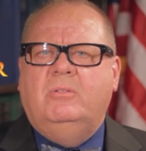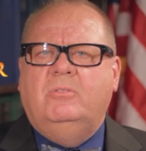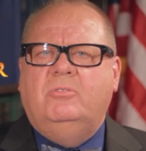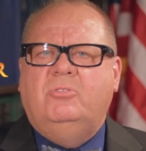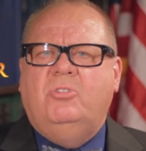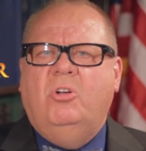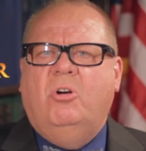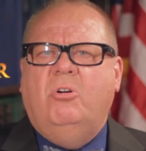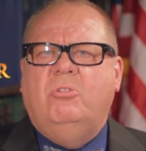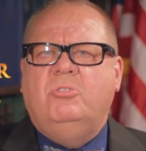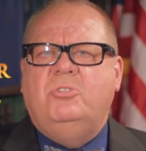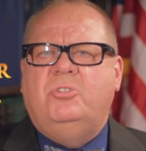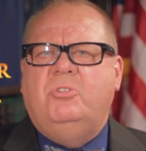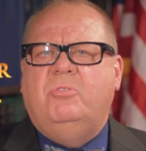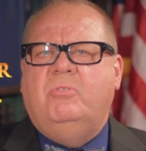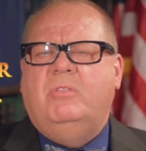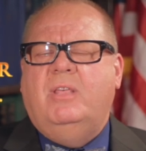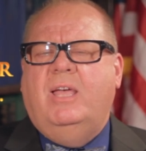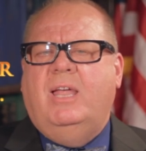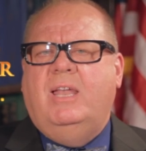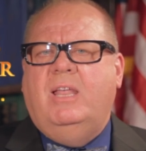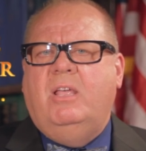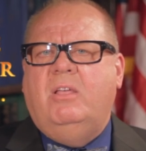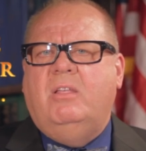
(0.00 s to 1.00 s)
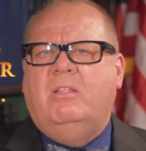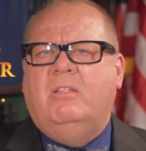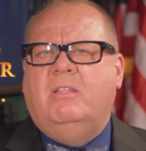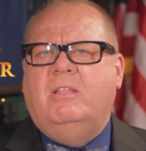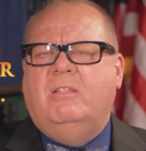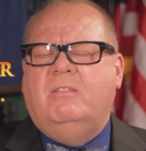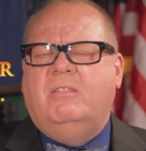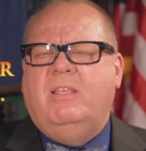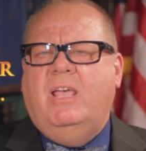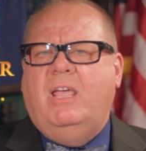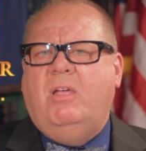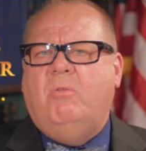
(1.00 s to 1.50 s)
Told you
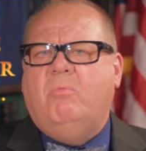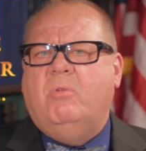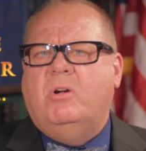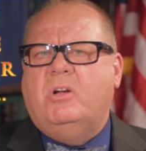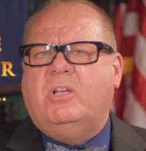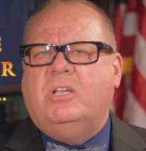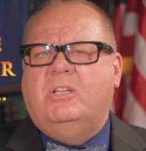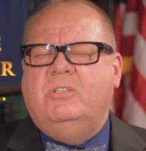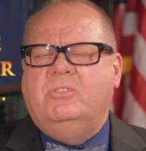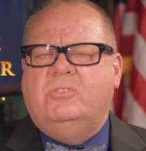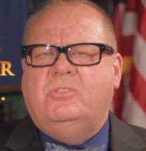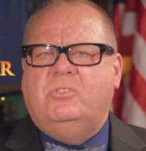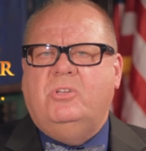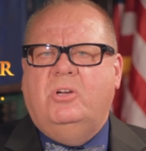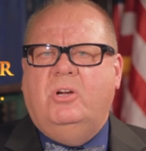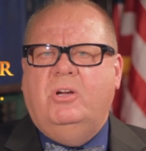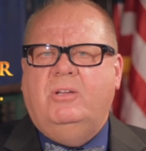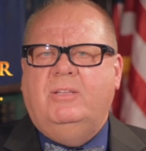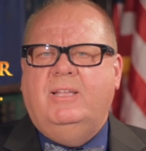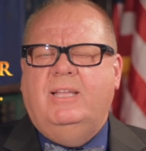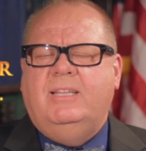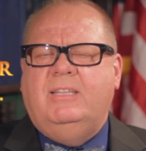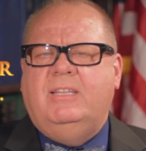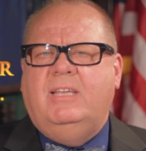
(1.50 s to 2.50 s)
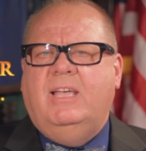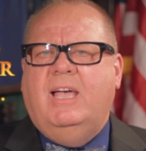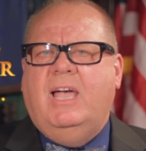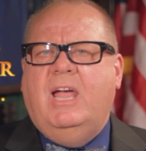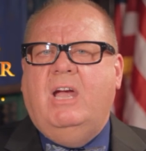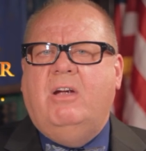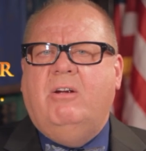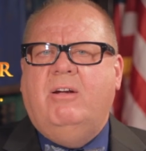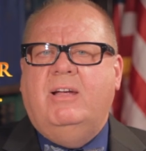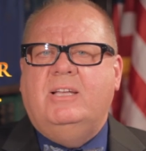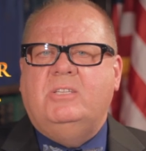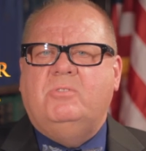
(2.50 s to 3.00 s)
that they were concerned, that the
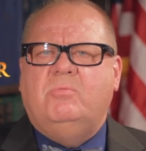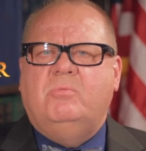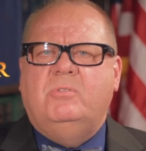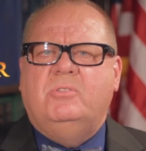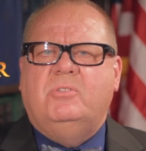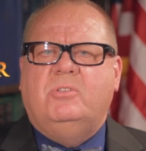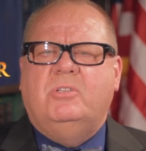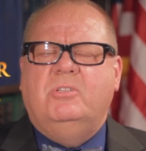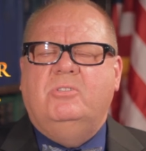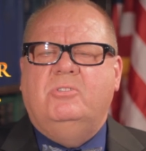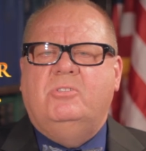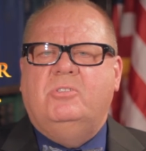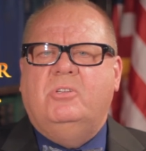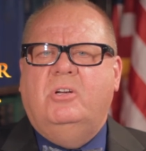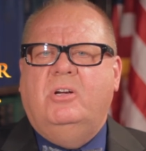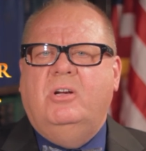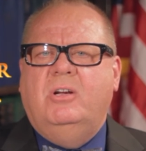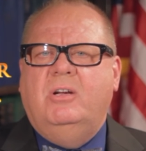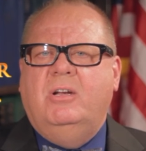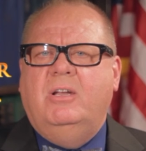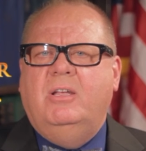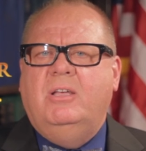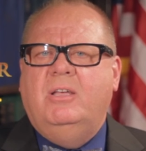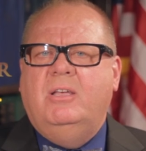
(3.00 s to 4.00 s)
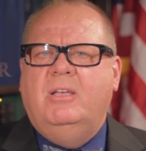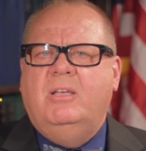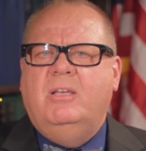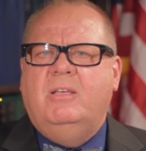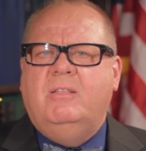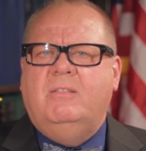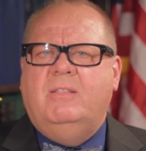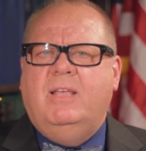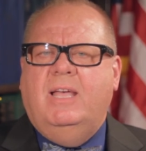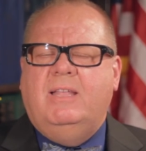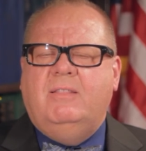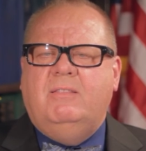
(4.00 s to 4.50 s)
IRS was concerned,
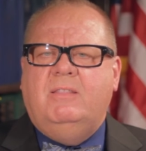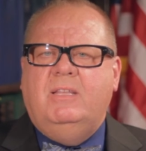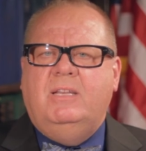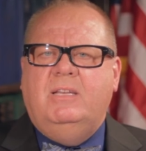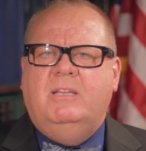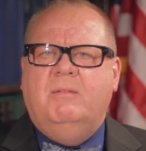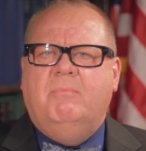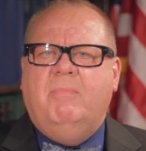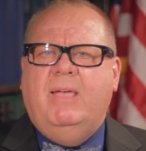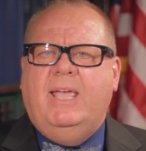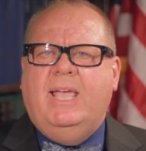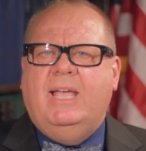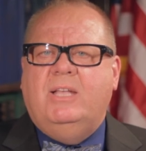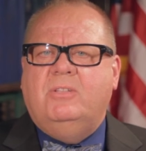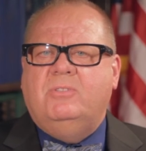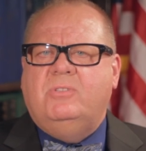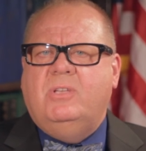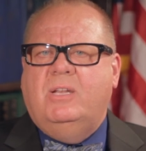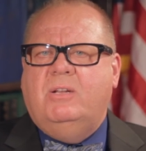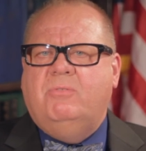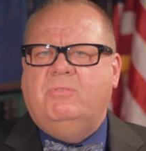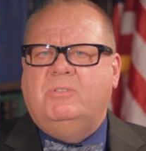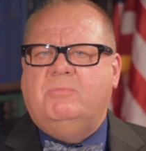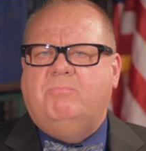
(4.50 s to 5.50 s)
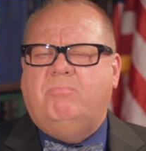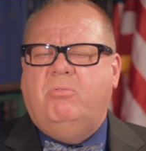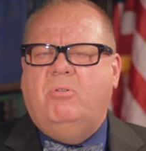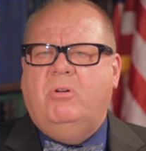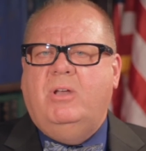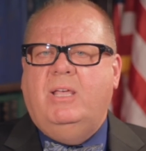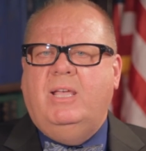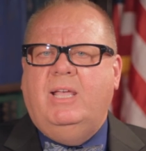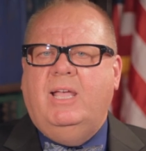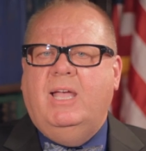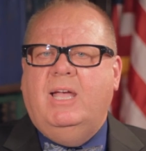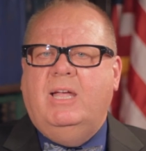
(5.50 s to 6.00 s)
that the demands that it was
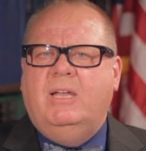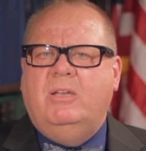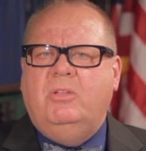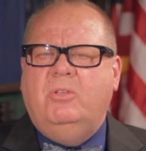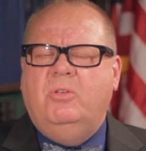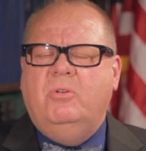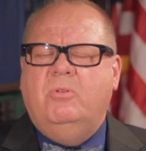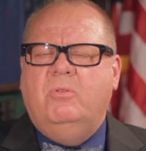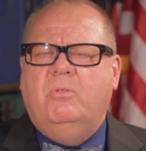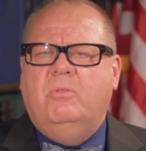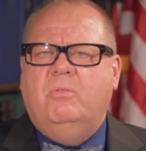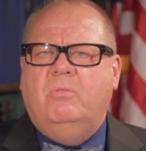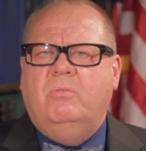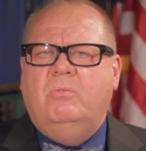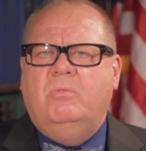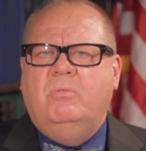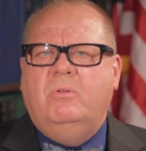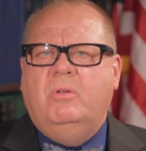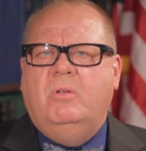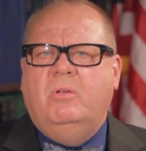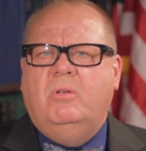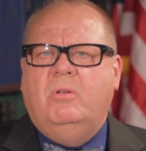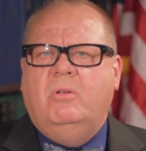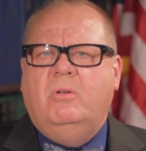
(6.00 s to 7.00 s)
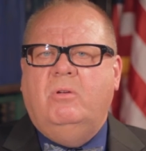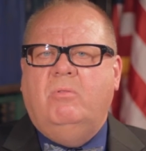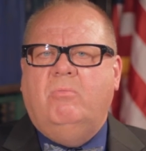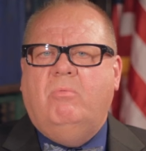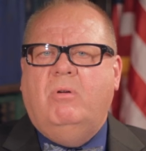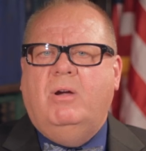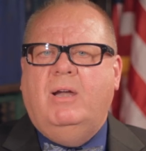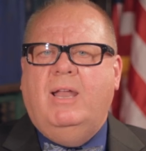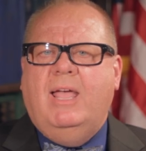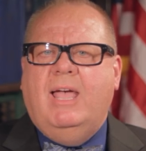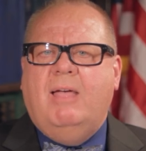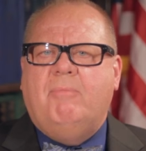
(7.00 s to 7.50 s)
putting on you
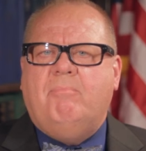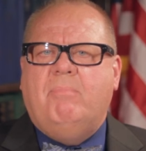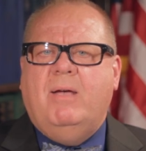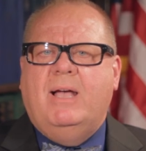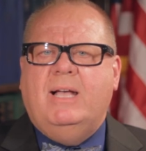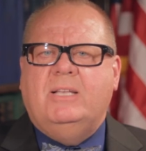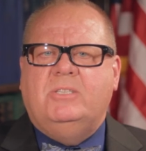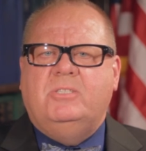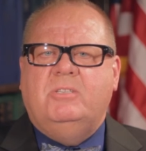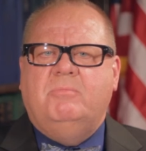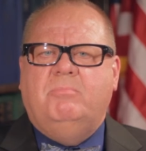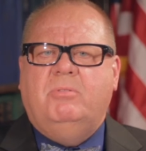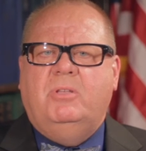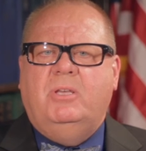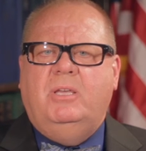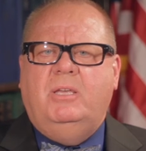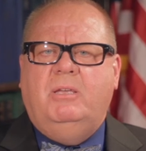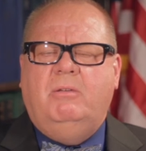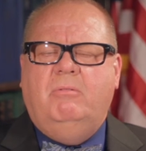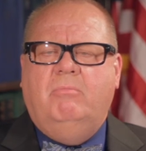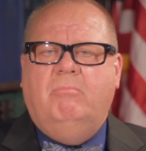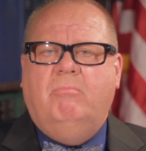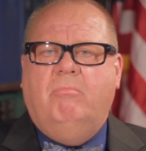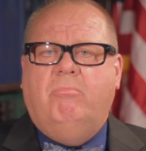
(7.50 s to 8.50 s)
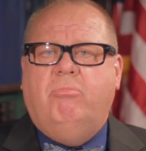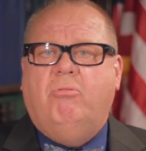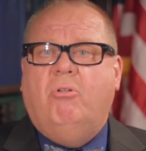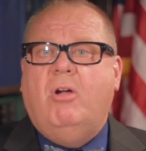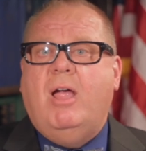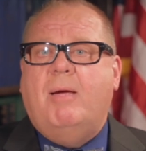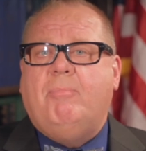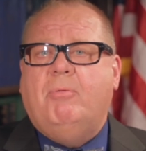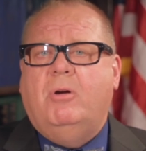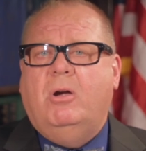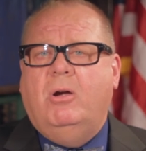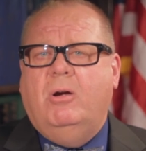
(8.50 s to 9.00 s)
were not possibly
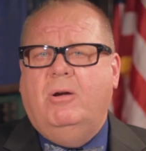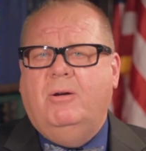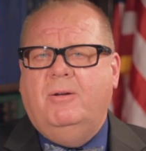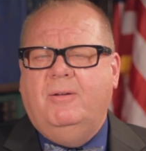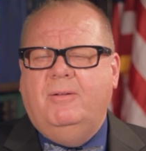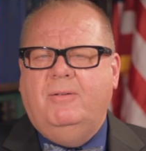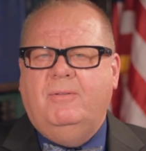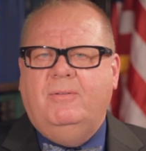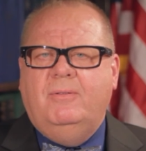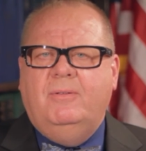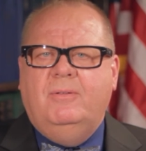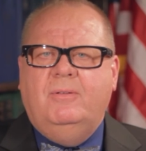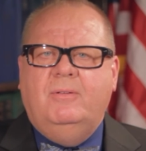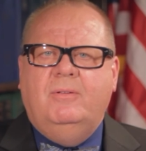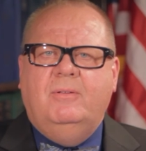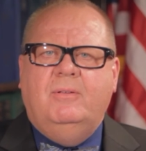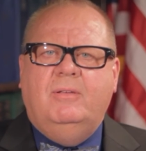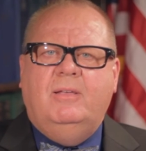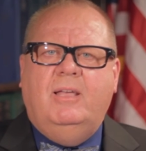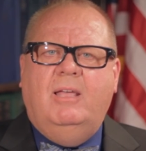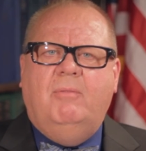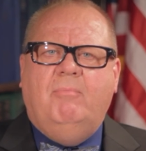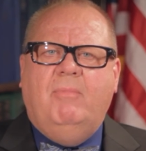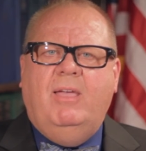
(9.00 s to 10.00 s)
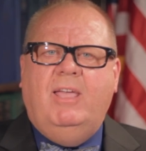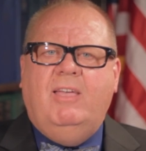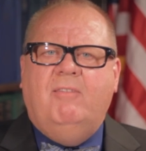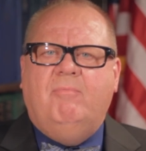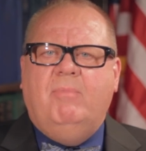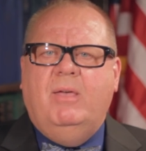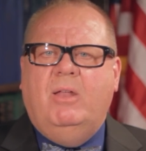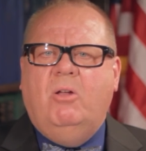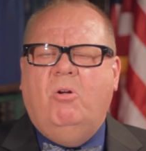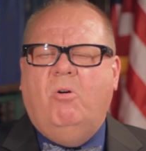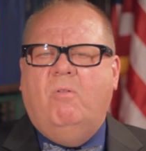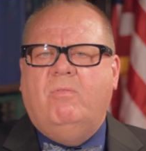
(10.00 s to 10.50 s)
proper. It may
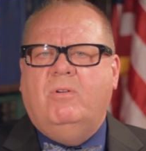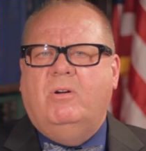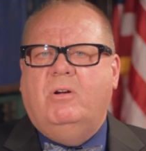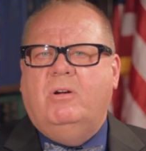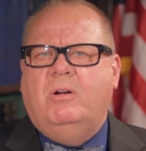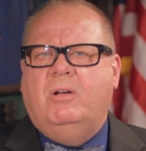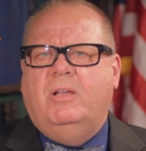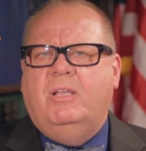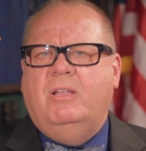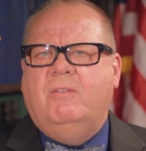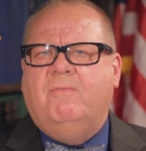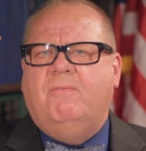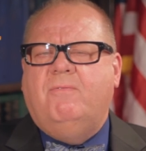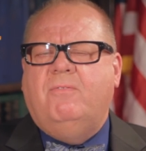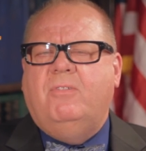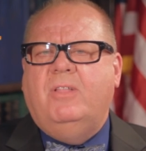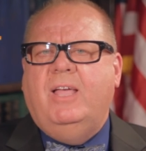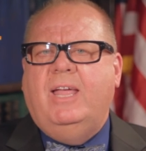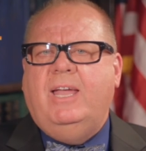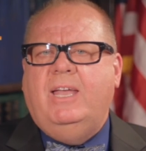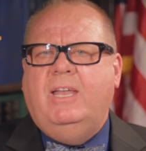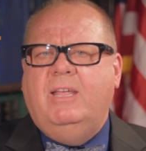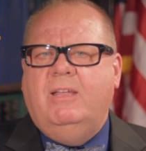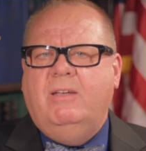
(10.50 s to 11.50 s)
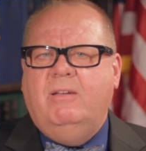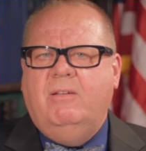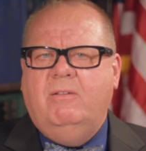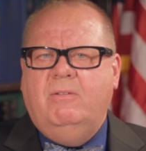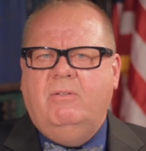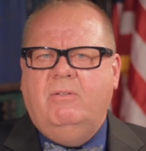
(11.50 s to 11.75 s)
have been overinflated.